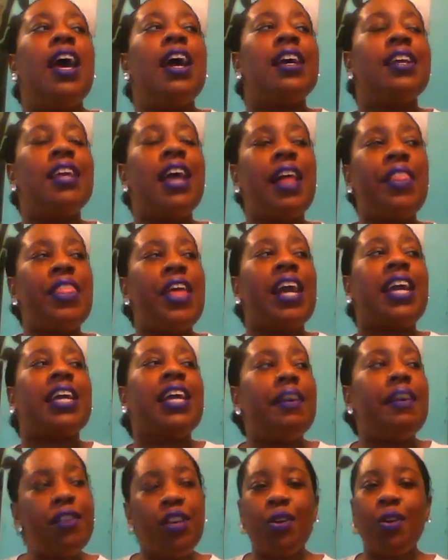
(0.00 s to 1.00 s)
Yeah, they're
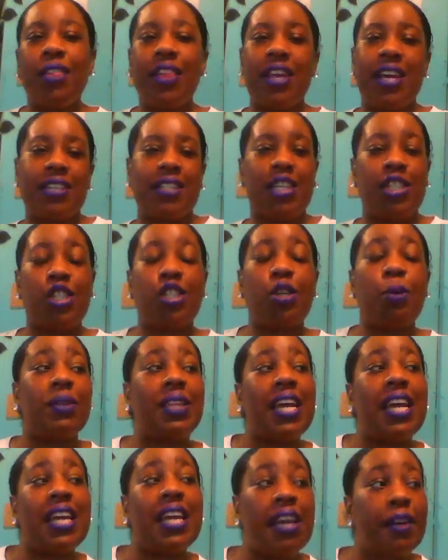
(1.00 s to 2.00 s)
giving you their attention, but
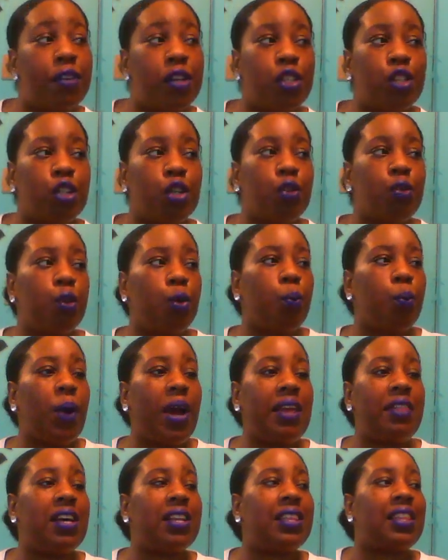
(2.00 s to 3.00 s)
they're giving it to you in a
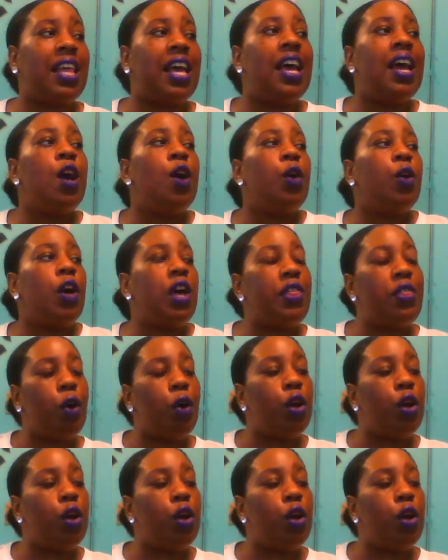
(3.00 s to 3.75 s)
way that in,